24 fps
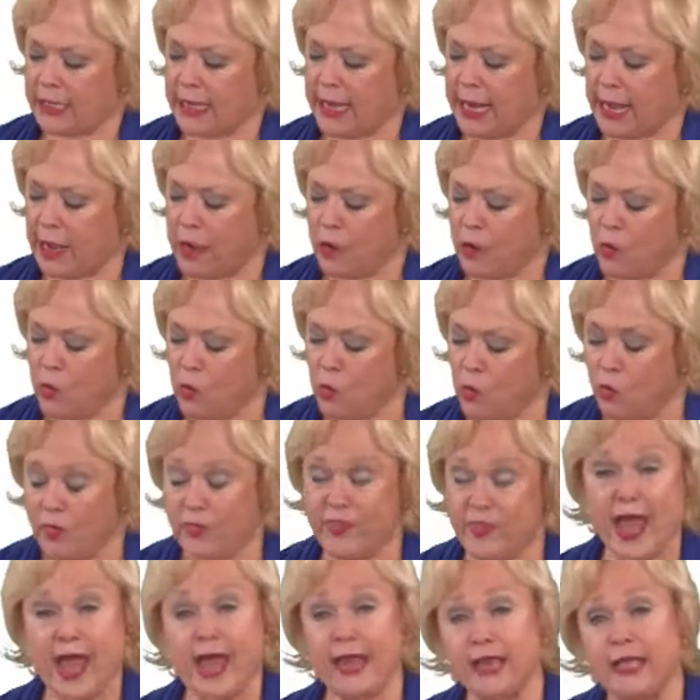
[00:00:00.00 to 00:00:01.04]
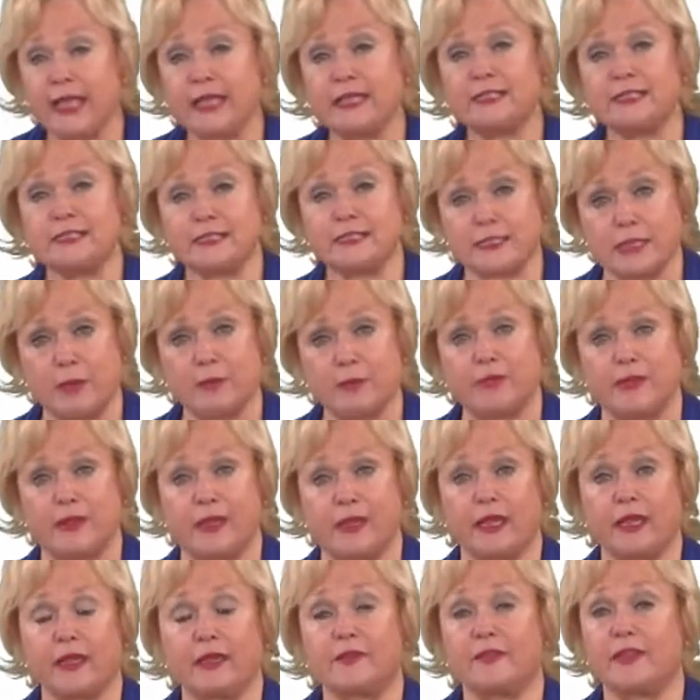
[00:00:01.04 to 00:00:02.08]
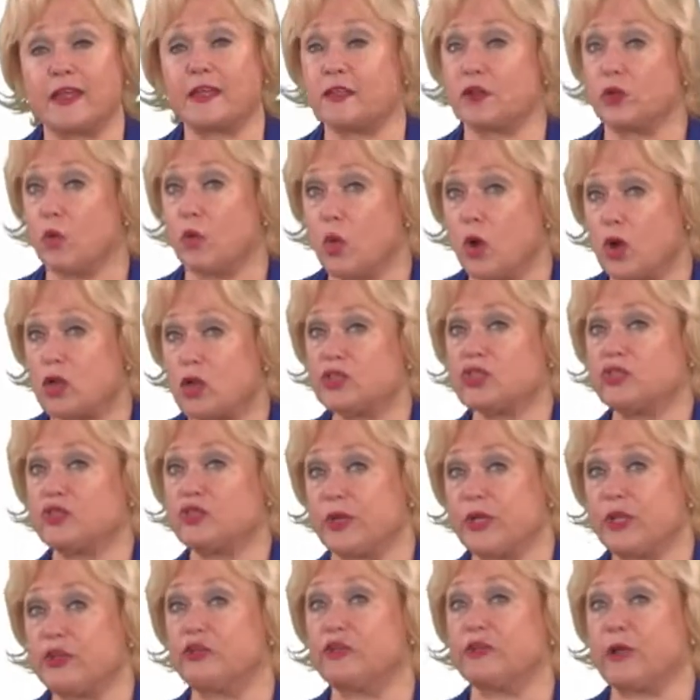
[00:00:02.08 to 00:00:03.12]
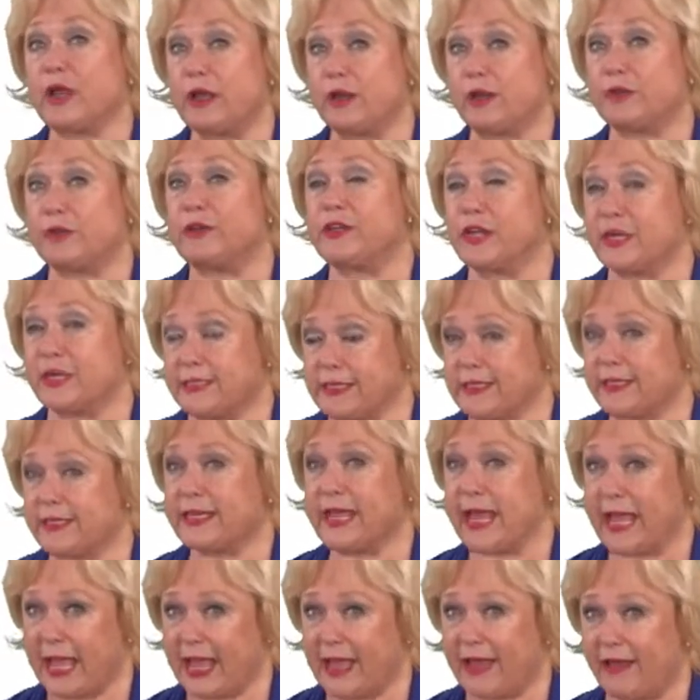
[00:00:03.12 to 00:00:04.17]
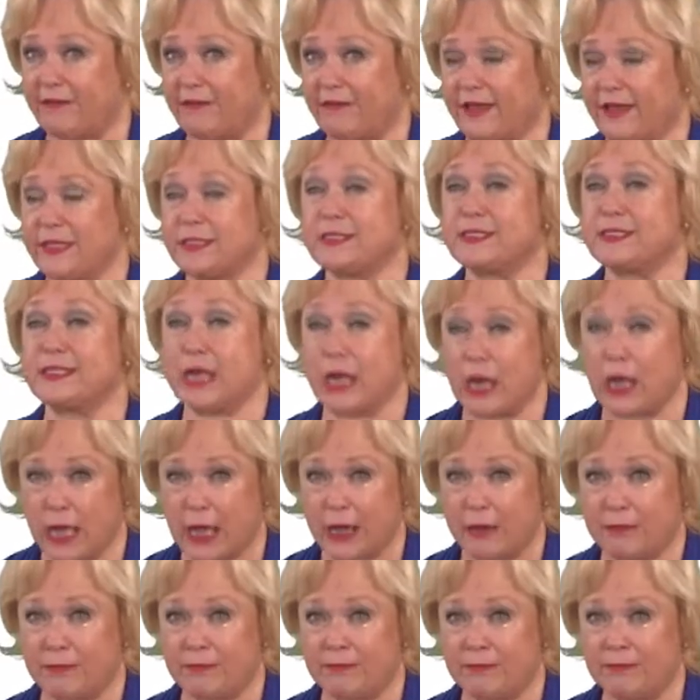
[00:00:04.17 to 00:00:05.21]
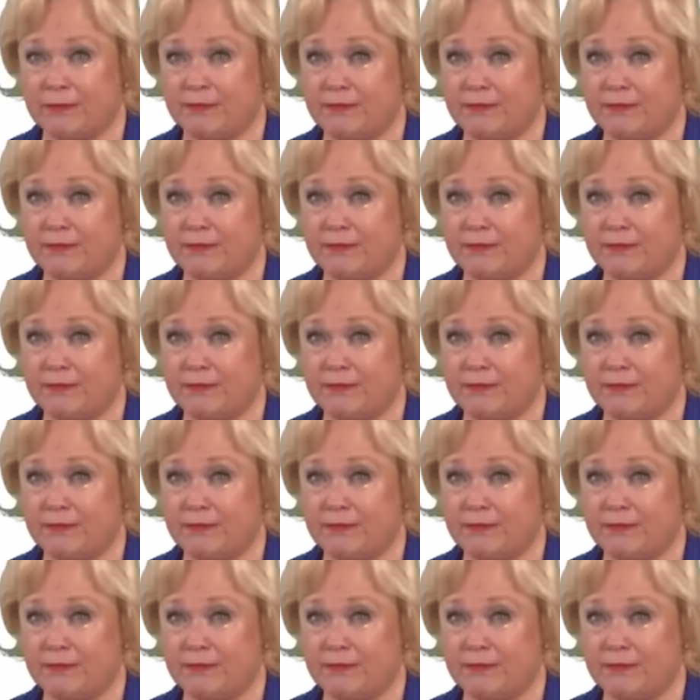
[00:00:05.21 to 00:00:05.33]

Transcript: Now, that is something that the Wall Street trader doesn't have, is time